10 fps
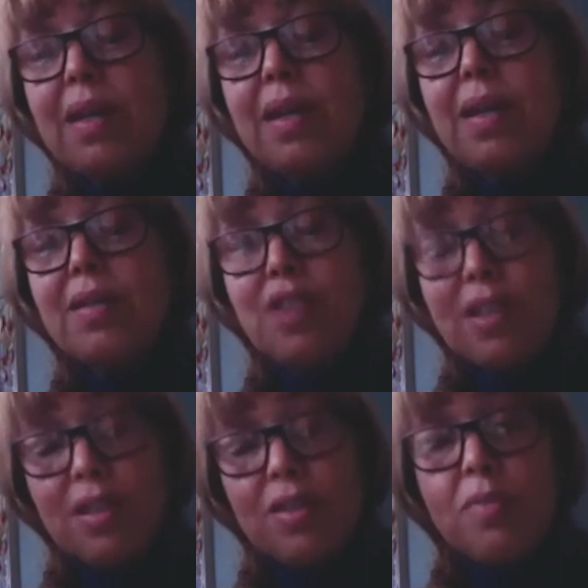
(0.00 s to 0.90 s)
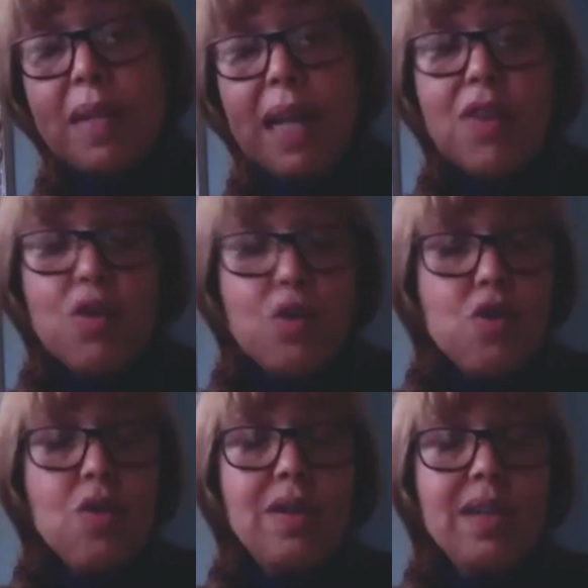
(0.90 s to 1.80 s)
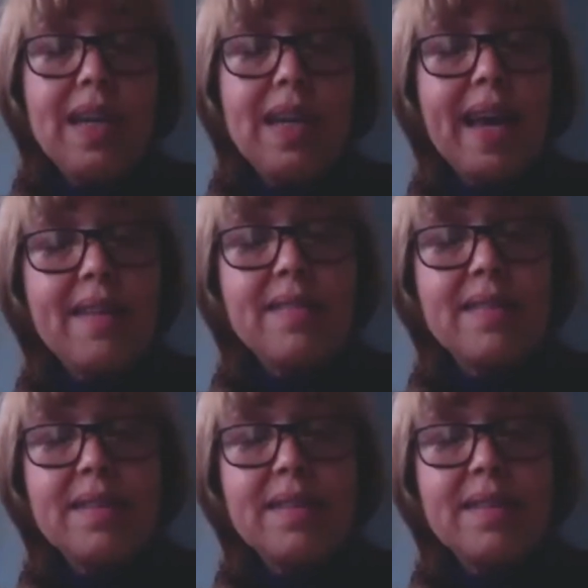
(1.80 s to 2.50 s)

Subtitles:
suggested to me that I should join the carers